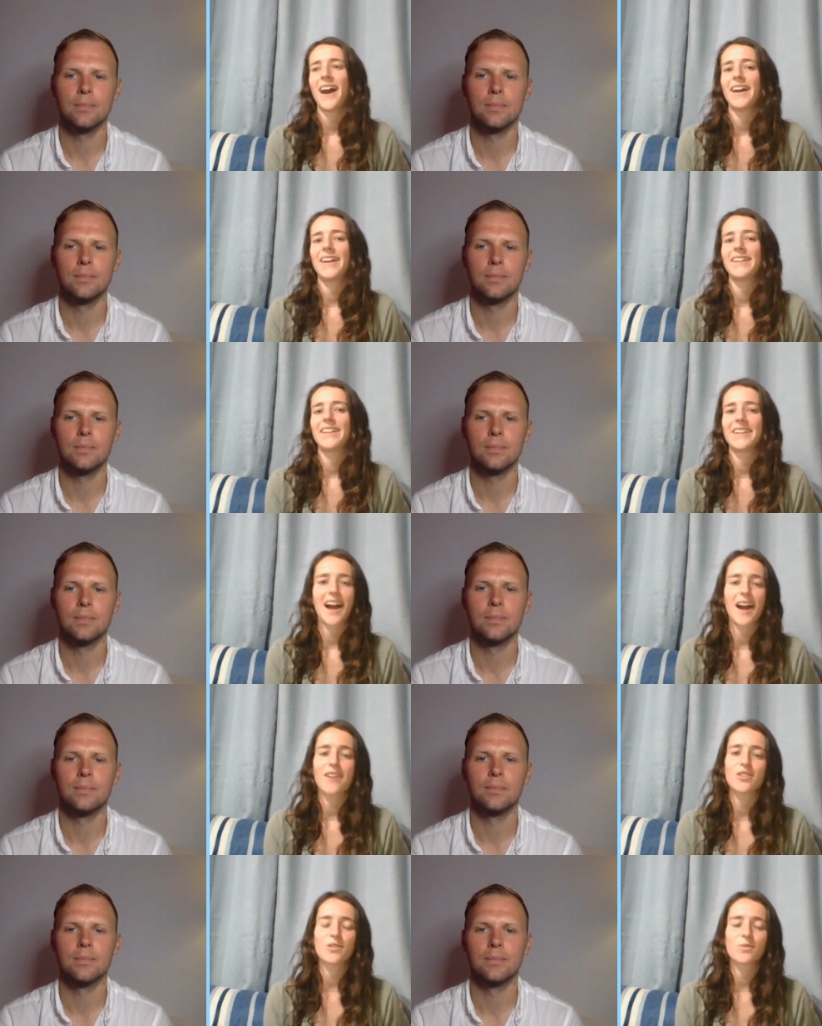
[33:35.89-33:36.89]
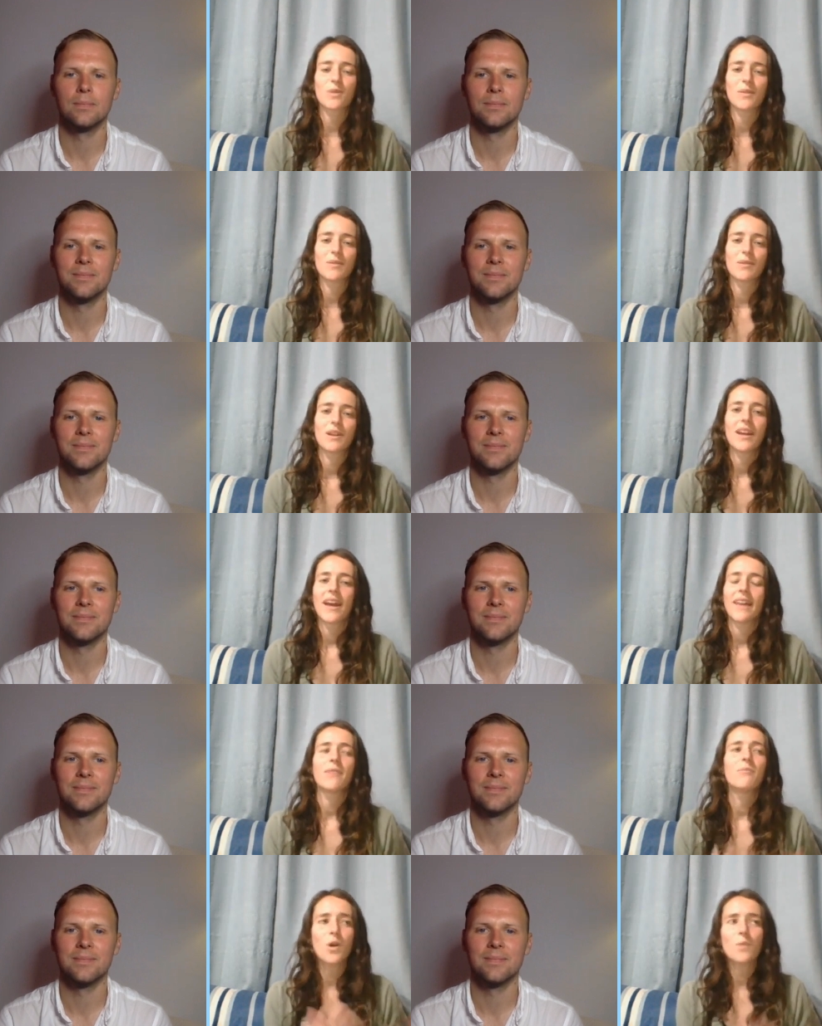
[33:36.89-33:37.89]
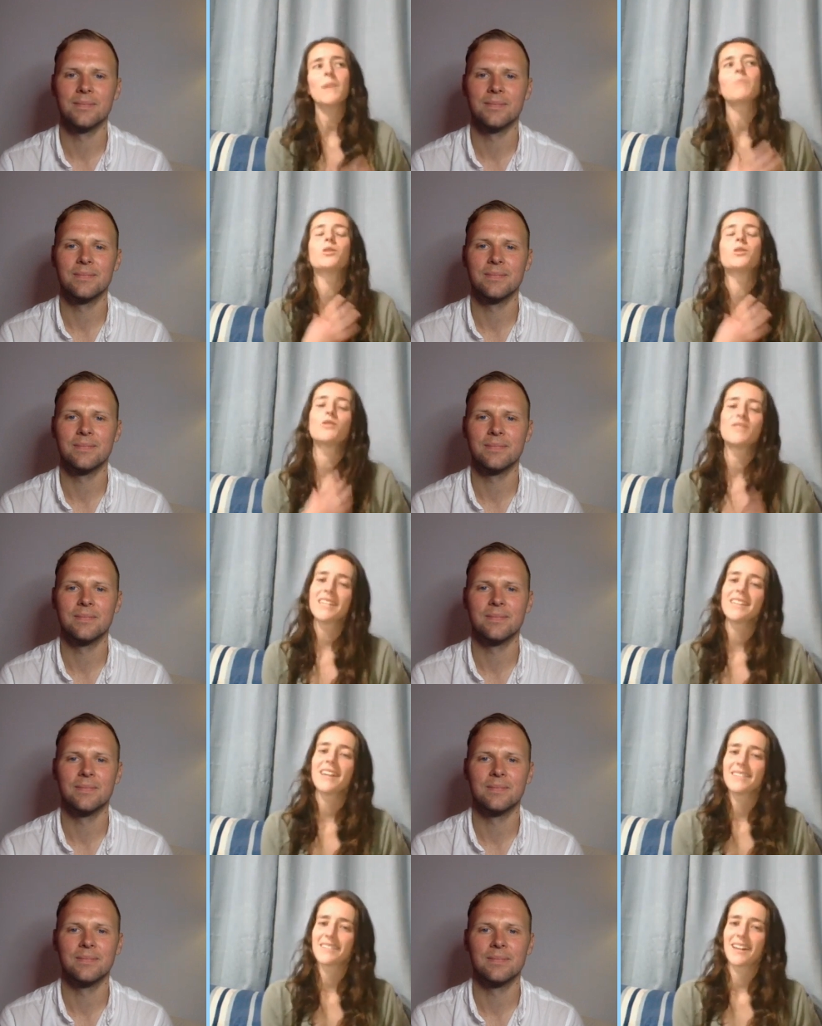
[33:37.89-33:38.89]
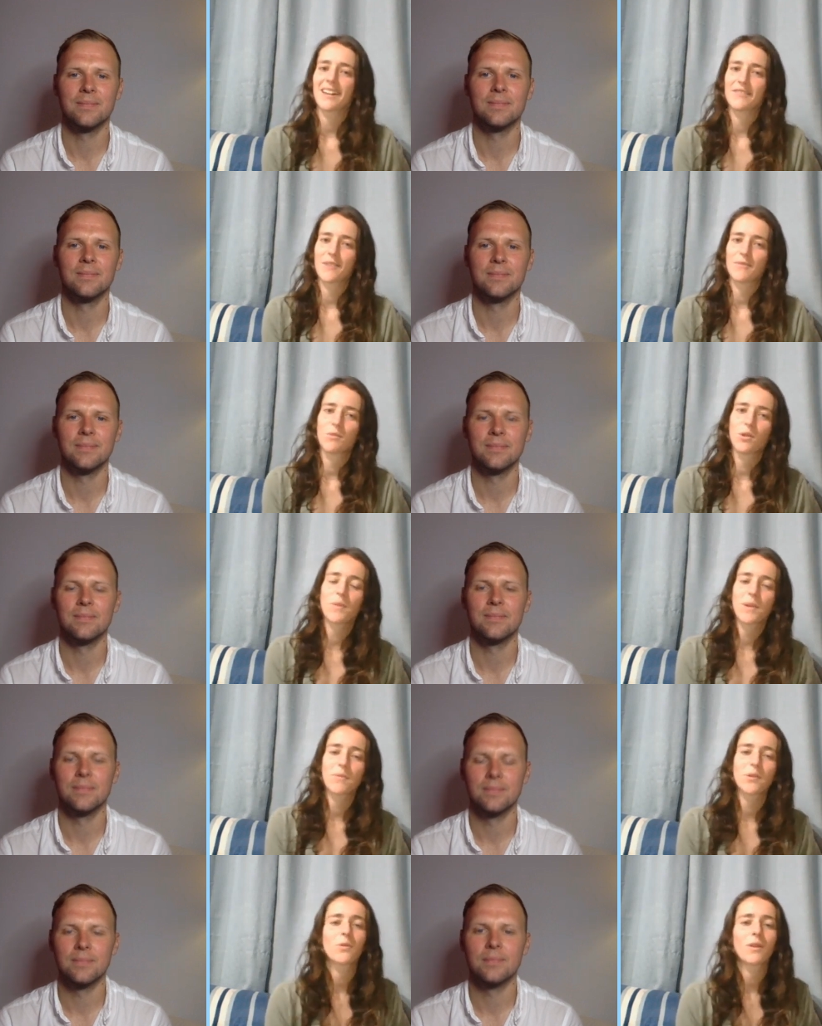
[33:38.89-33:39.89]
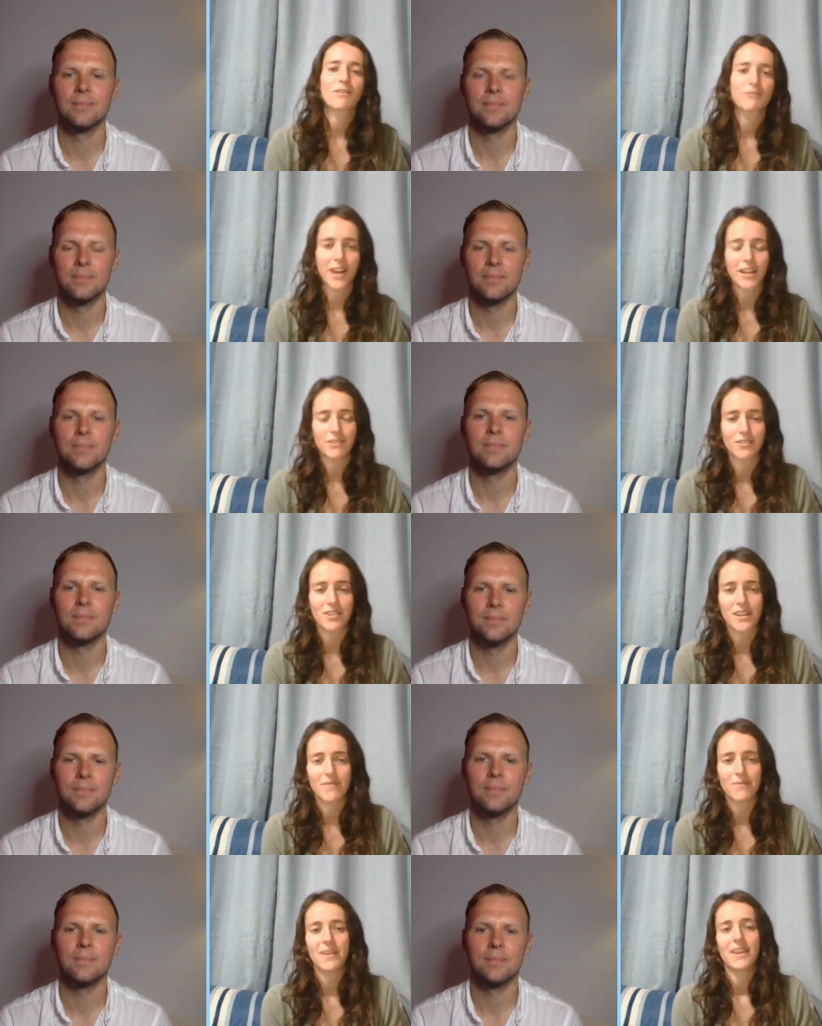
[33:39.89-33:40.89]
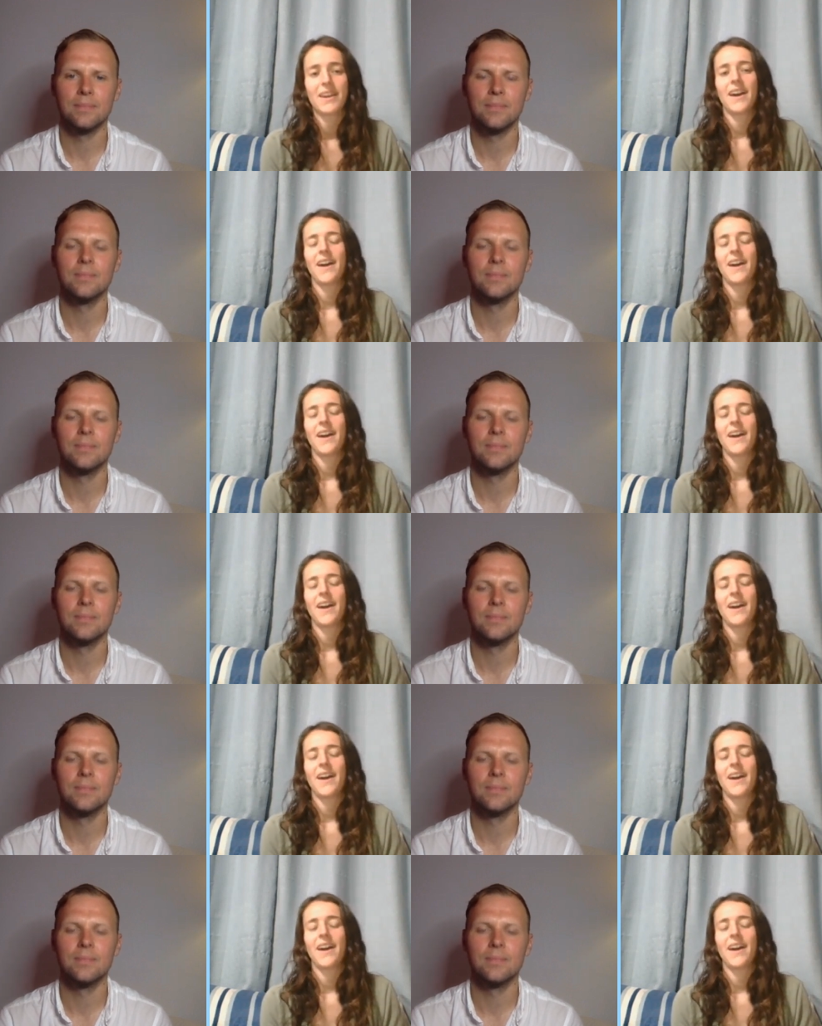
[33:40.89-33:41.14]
Speaker 1: And yeah, I just want the more people who see that side of them, the more people want to fight for them.